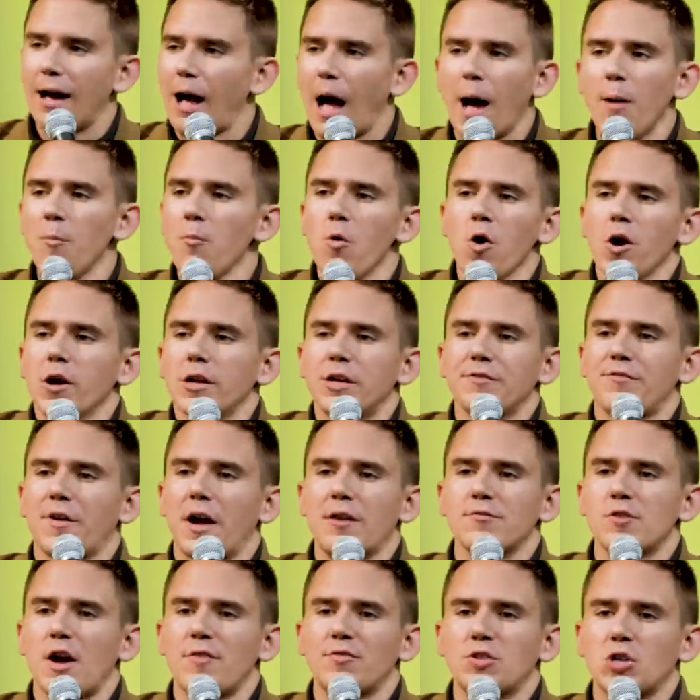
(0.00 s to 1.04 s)
I'm worried if
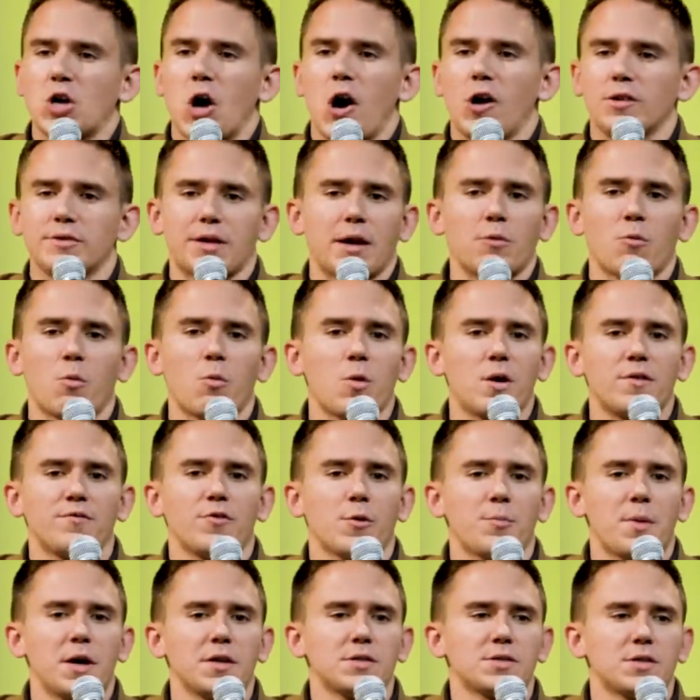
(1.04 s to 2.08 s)
I ever have to call 911
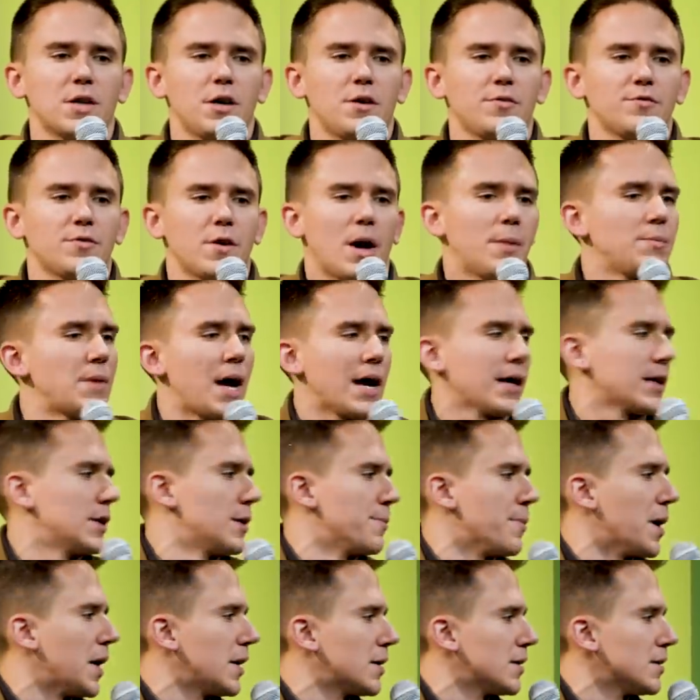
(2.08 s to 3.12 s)
for myself, I'm not
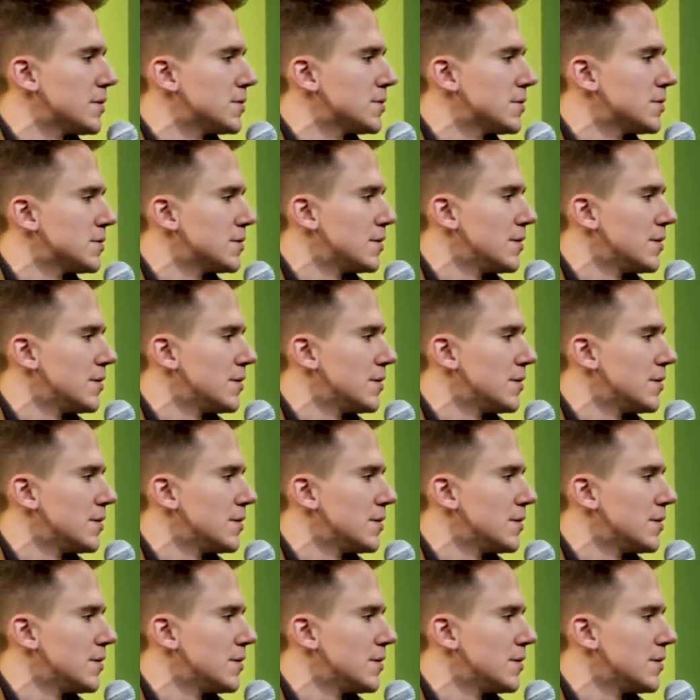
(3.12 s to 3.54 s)
gonna make it.